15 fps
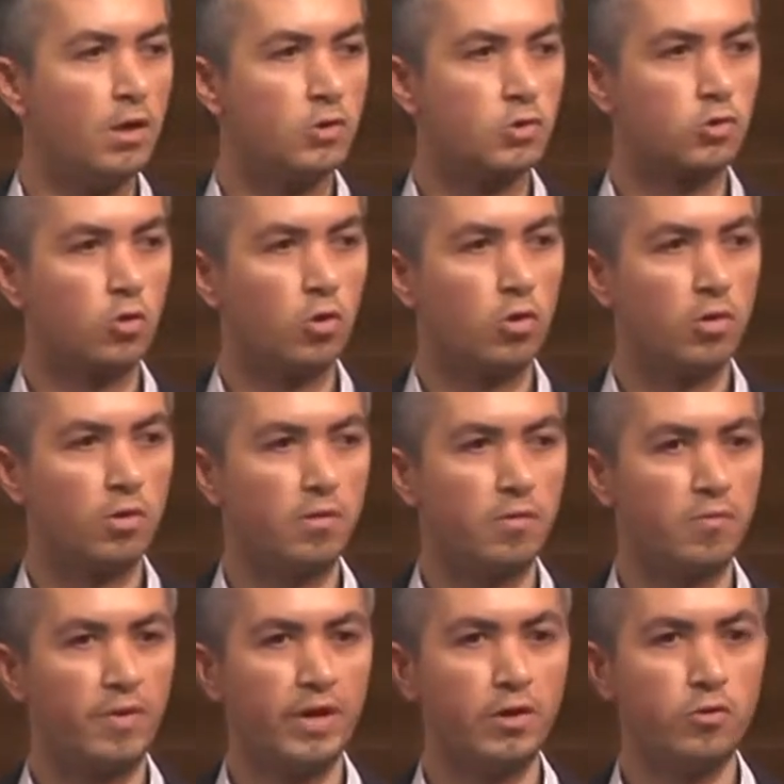So
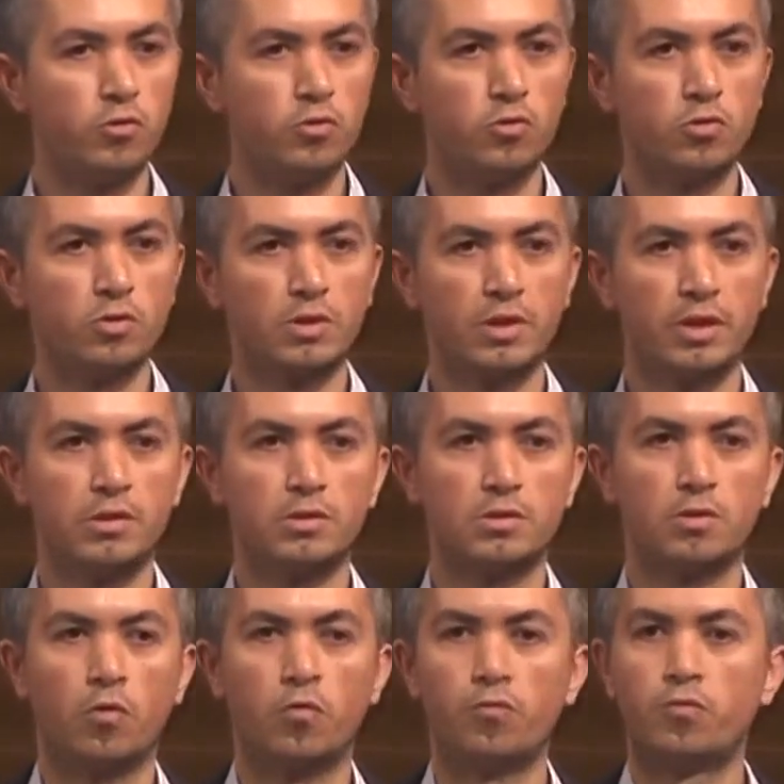when you
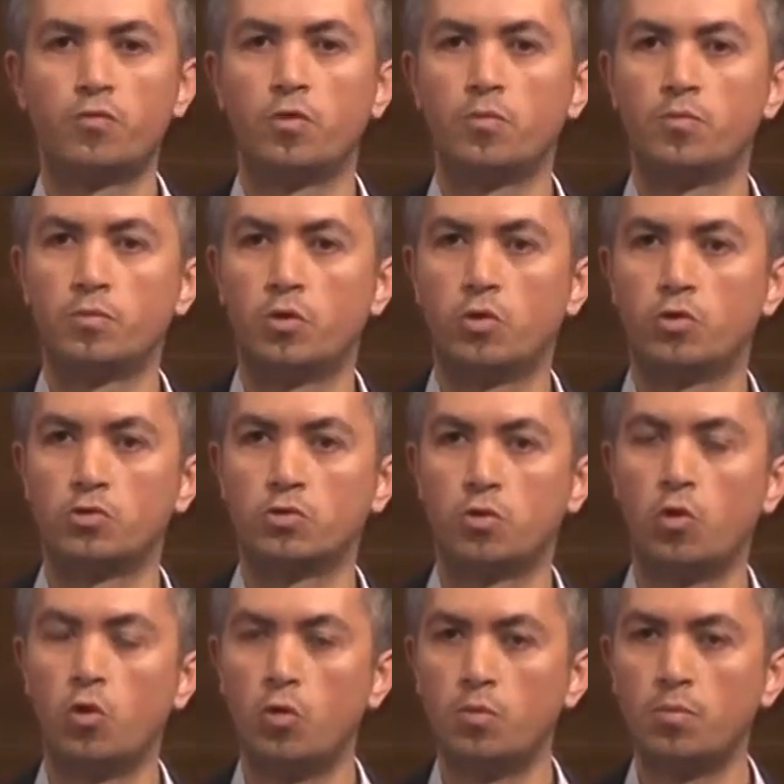get off from your
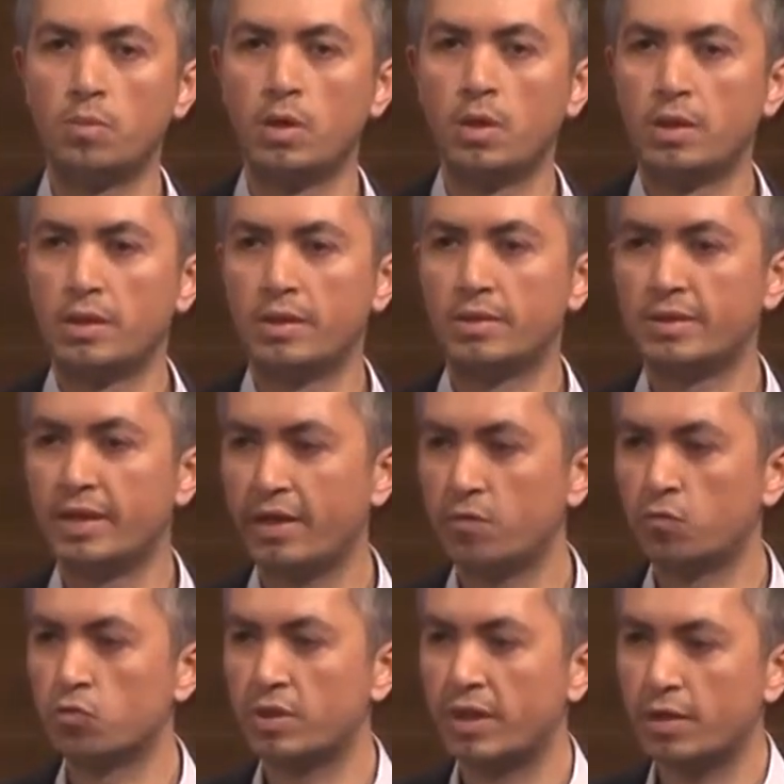home, they
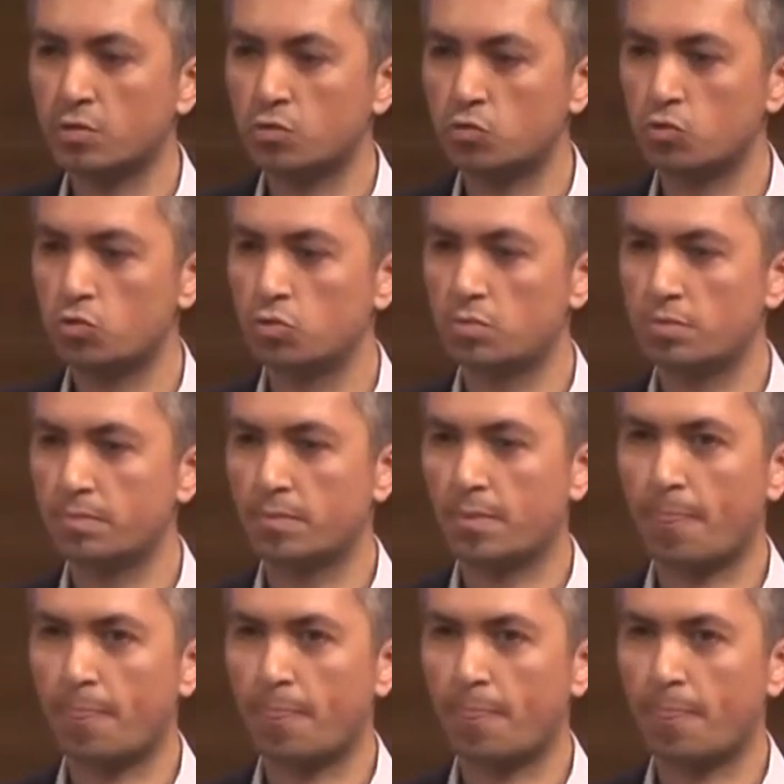would like to